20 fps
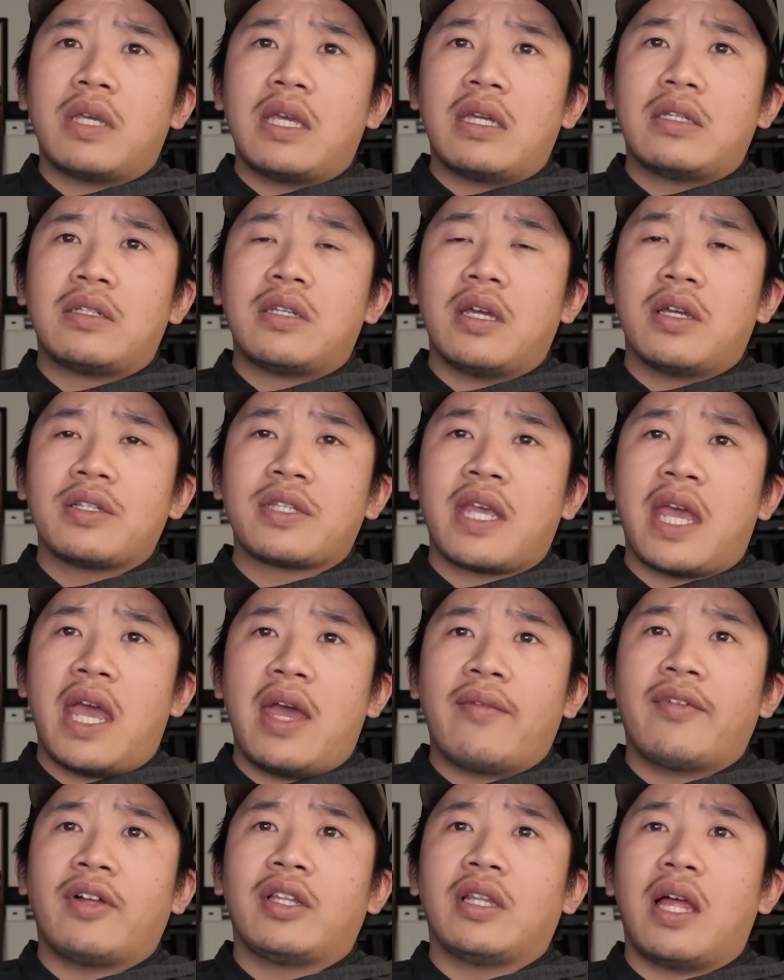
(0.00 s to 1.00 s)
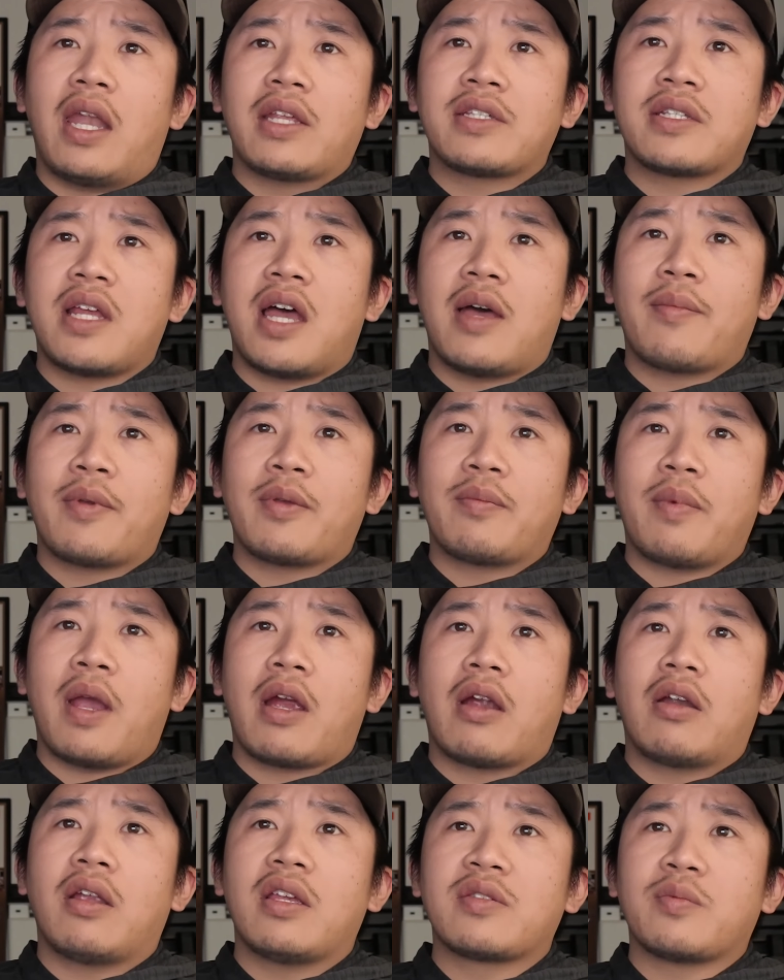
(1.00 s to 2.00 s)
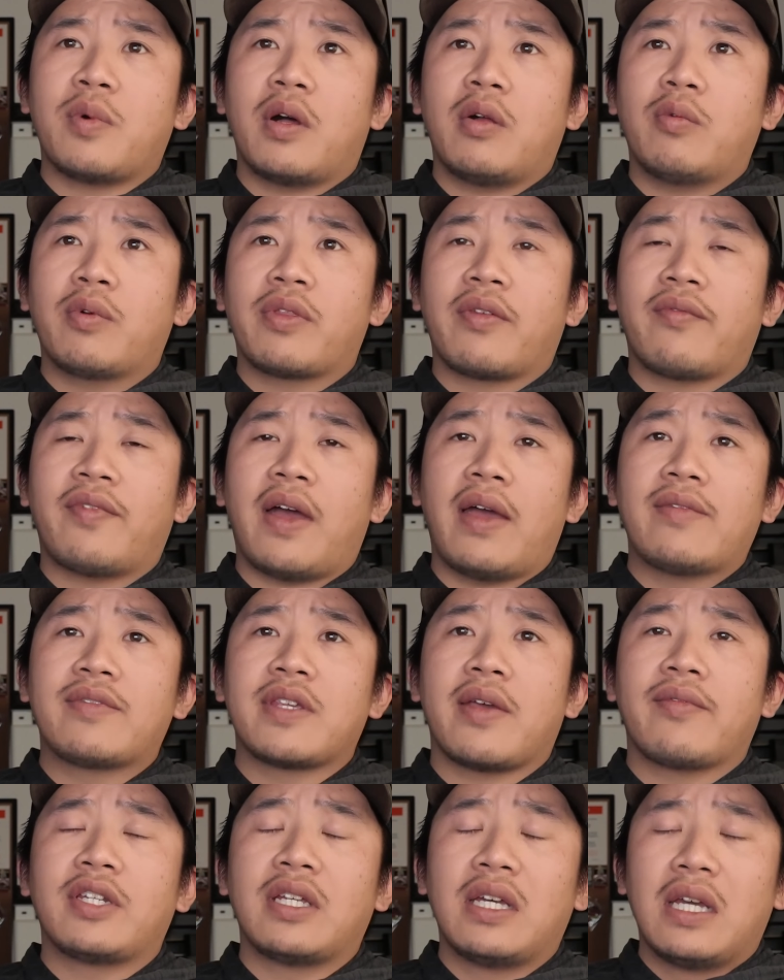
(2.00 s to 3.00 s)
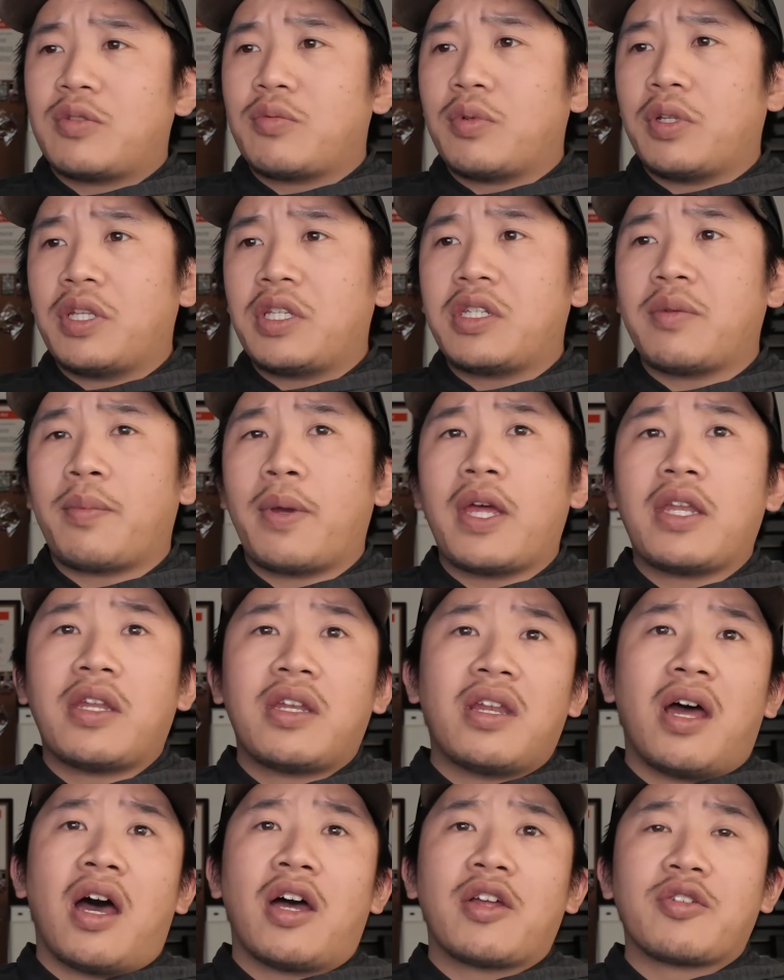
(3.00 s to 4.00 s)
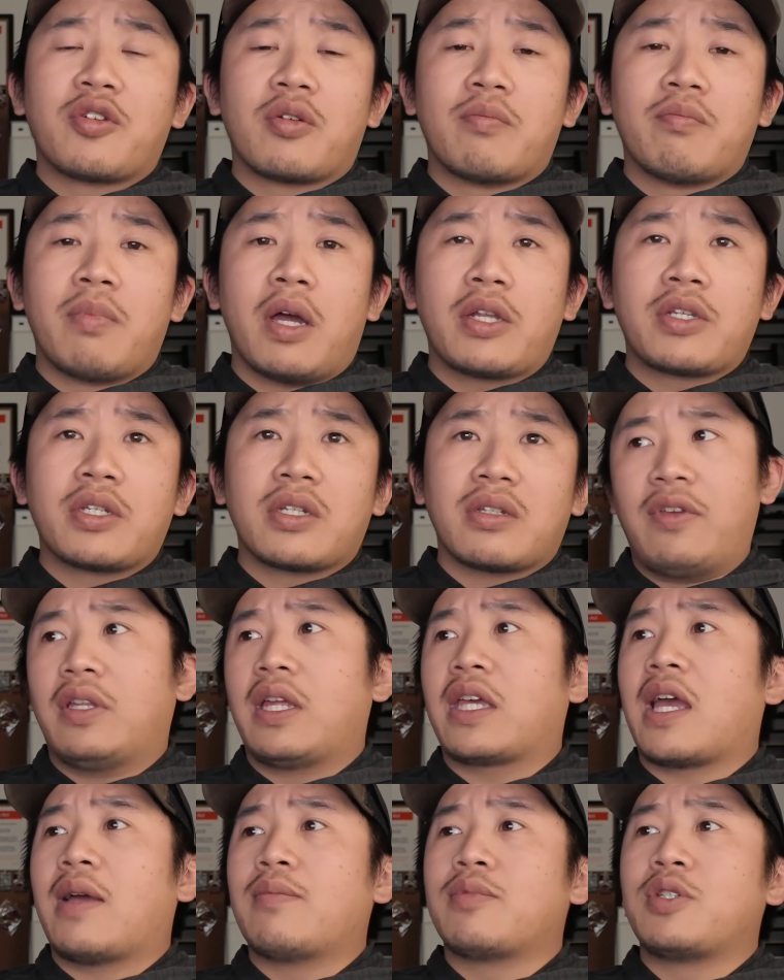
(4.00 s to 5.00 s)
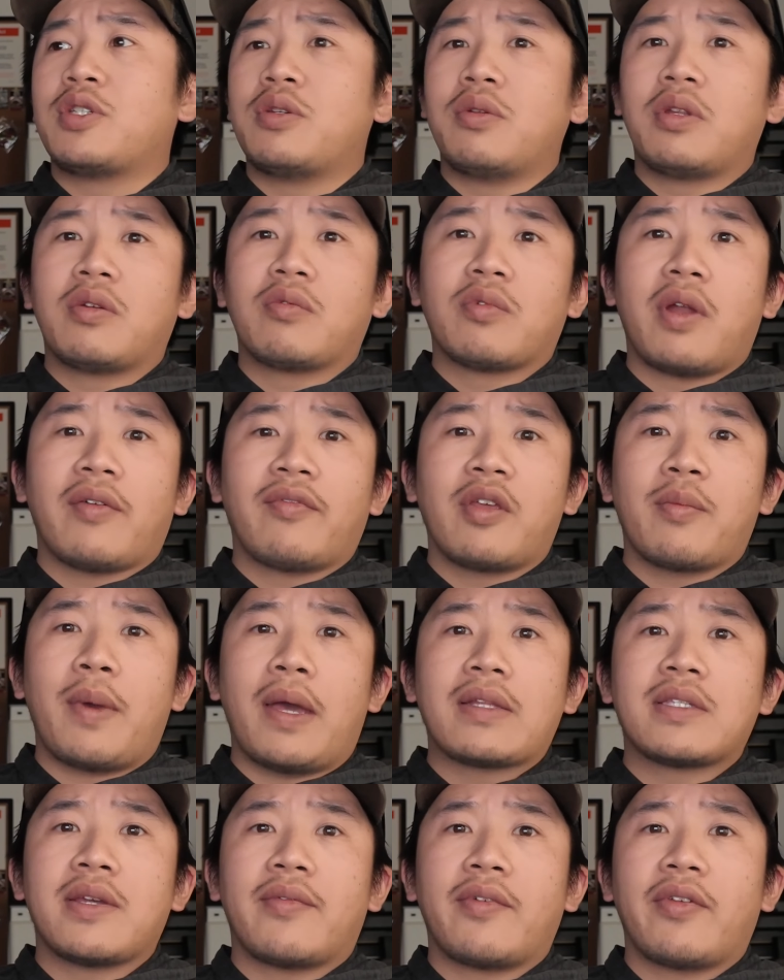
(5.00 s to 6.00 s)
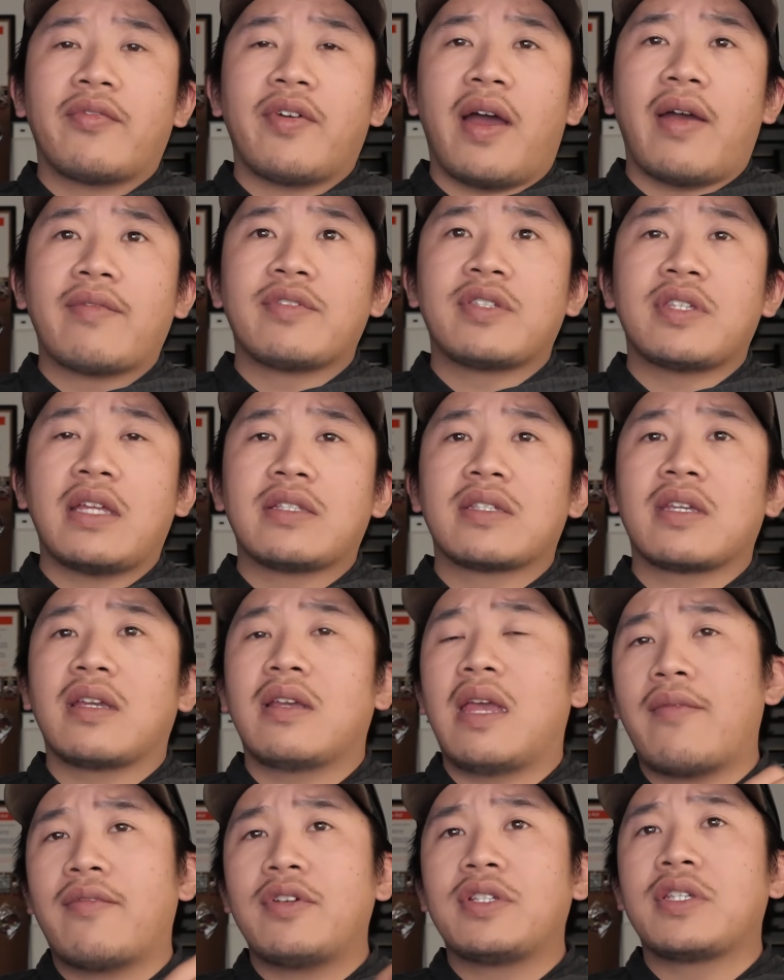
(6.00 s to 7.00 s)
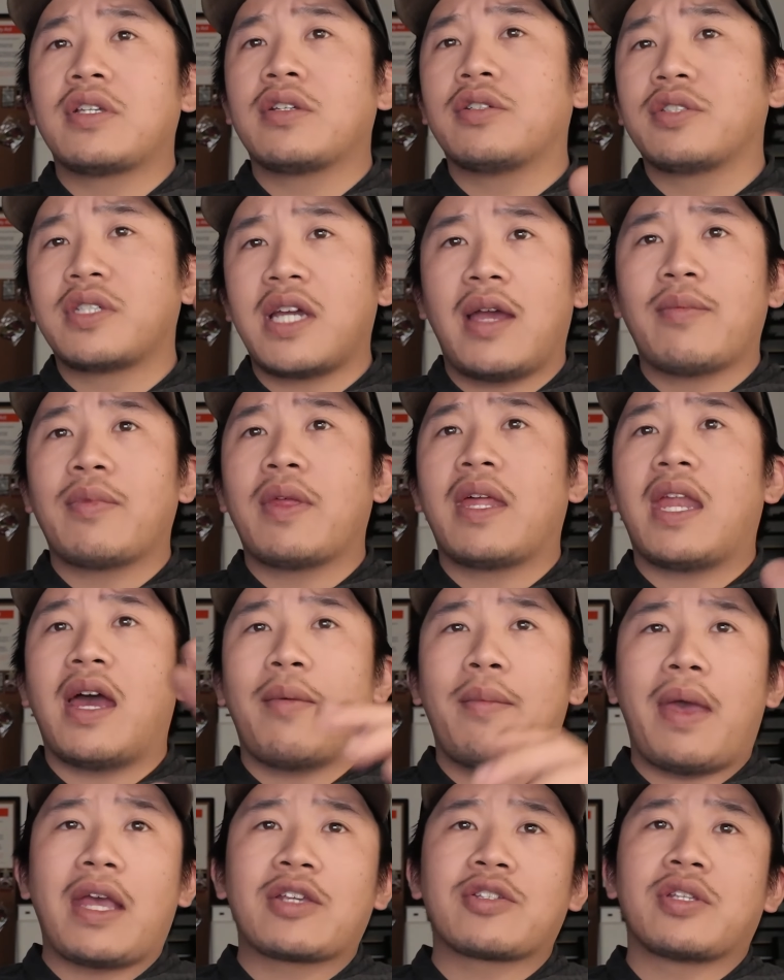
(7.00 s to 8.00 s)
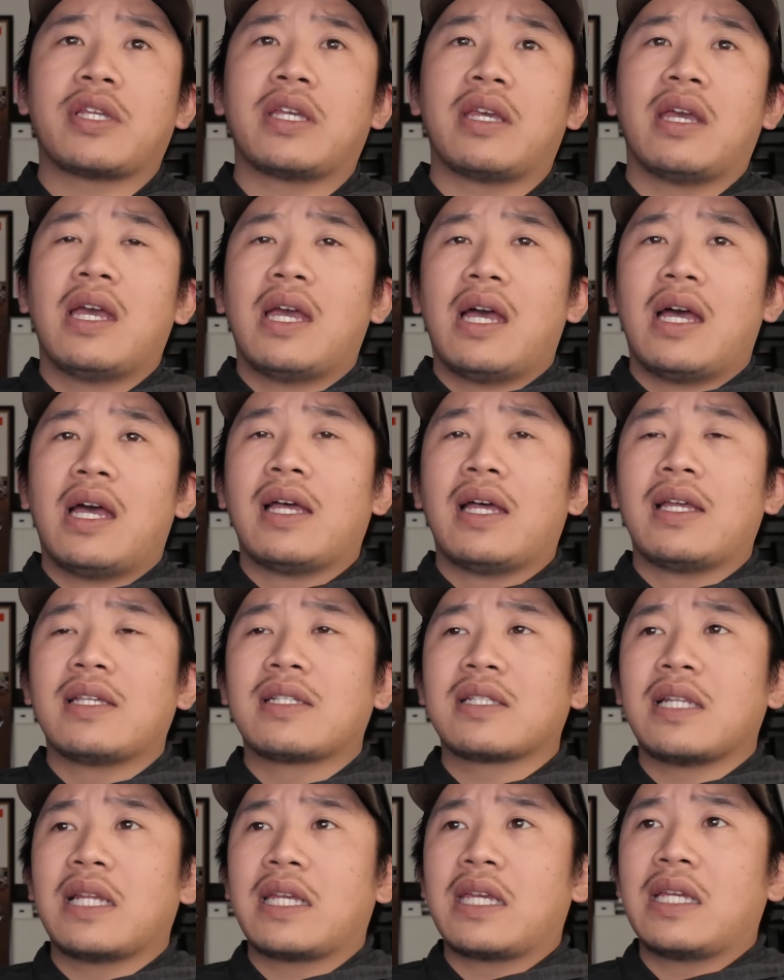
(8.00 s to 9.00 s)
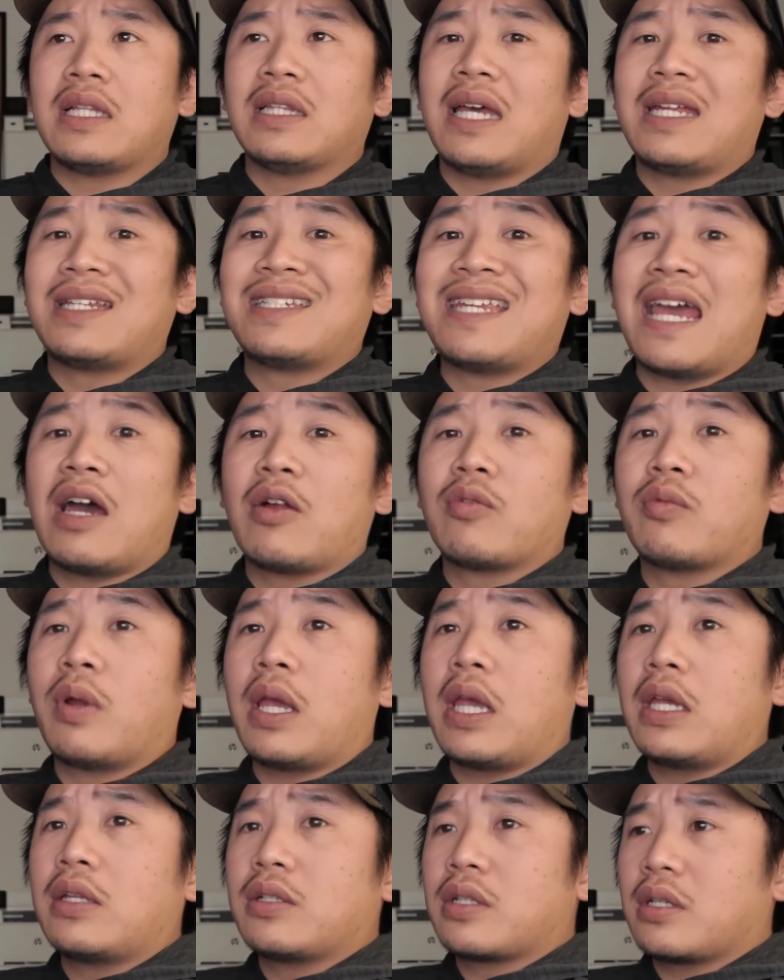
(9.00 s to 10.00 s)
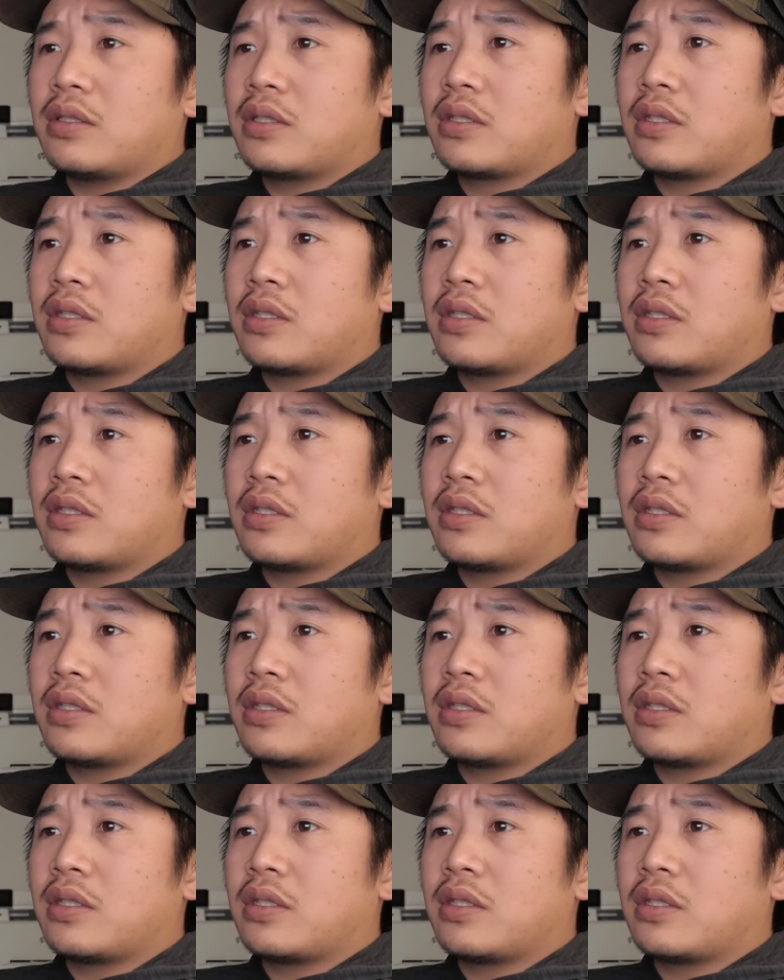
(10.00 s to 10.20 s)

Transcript: It does have a lot of stopping power as well with the 5.7. It's really dependent on your budget. I feel like I'm shooting roughly about 75 cents every single time that I'm actually slinging lead down range.